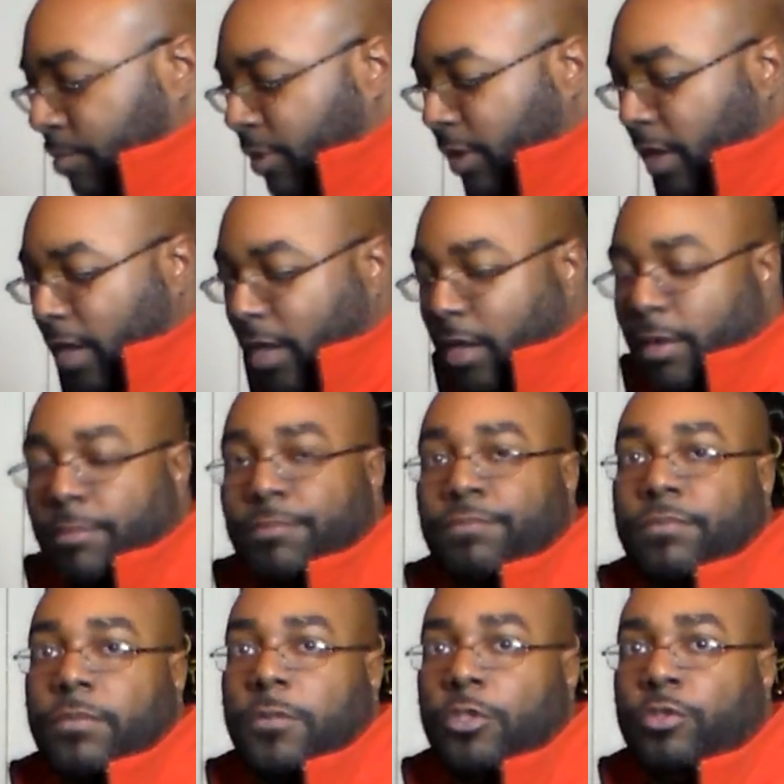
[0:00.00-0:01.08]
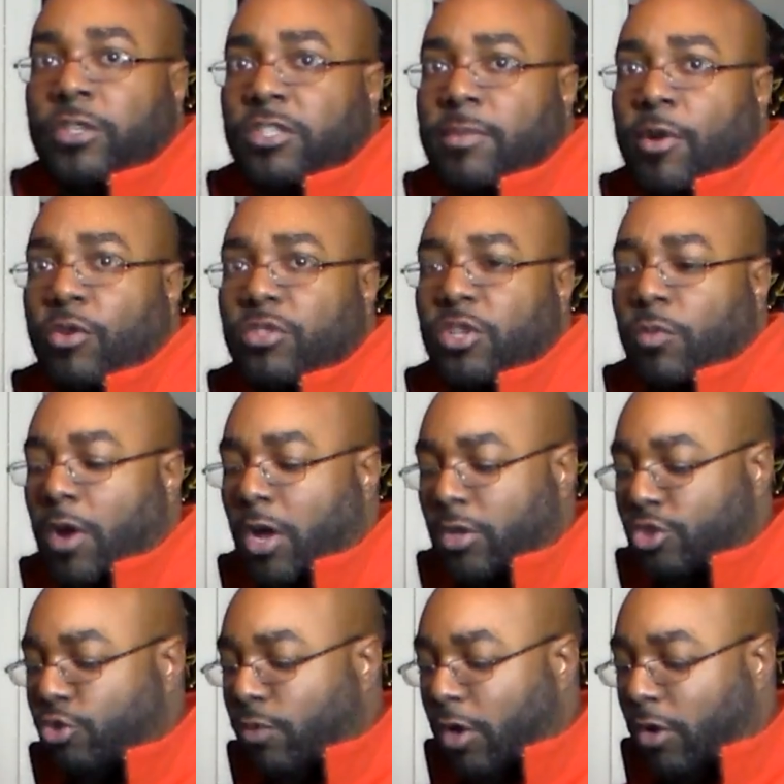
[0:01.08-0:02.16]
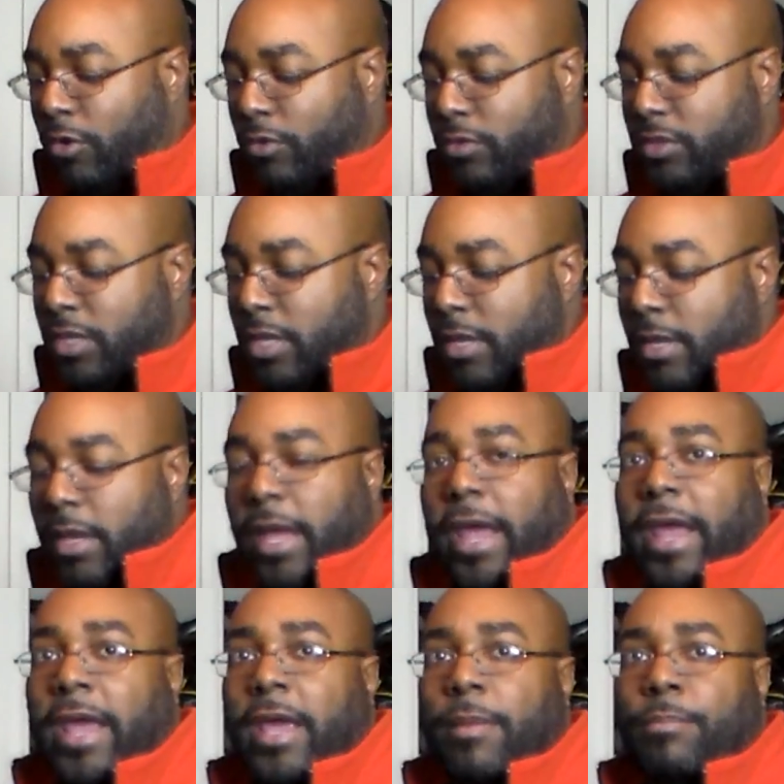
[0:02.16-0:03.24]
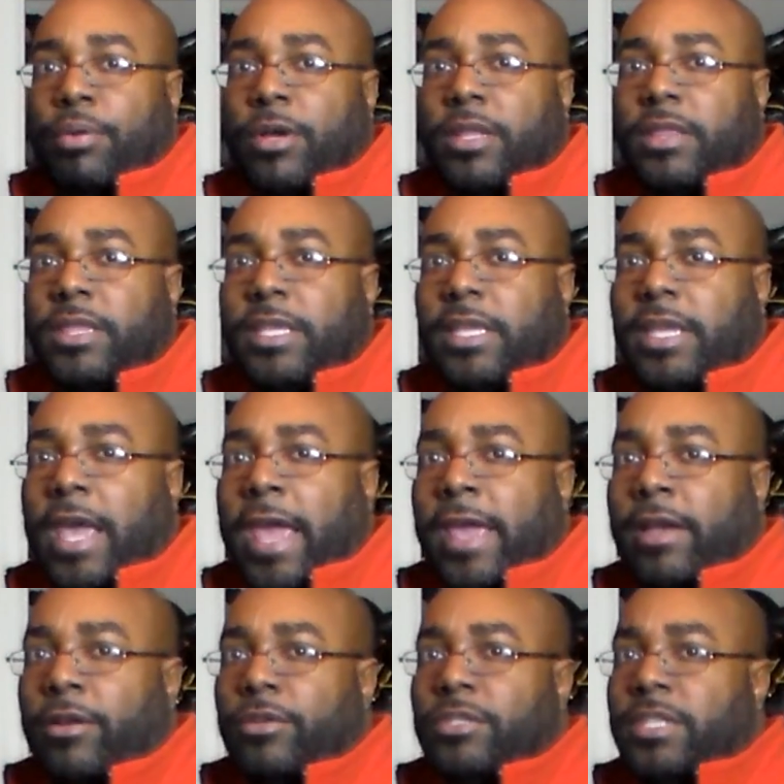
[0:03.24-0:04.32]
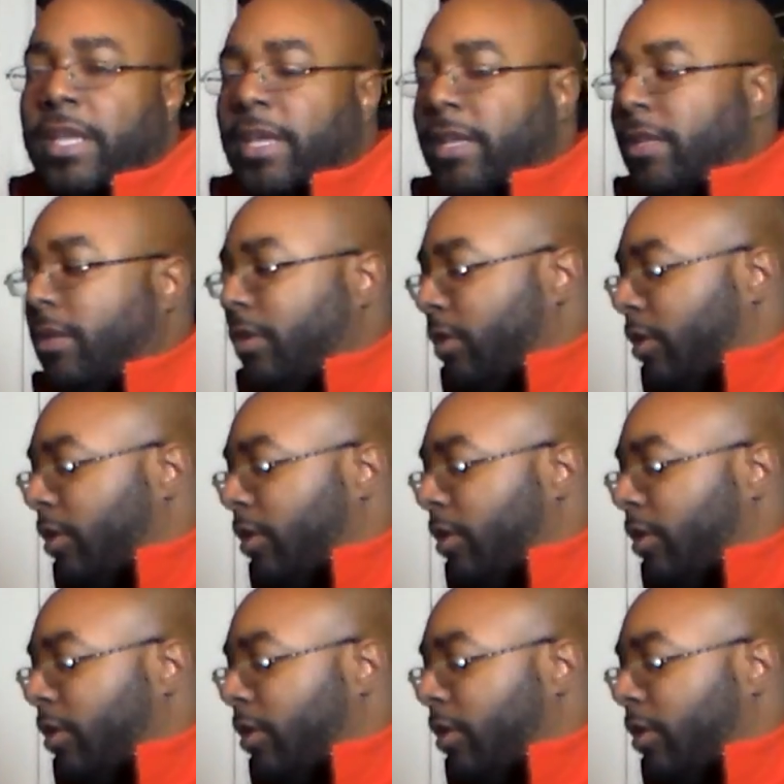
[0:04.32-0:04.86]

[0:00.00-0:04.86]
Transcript: put drill some holes in the wall, 2 holes, and put the anchors in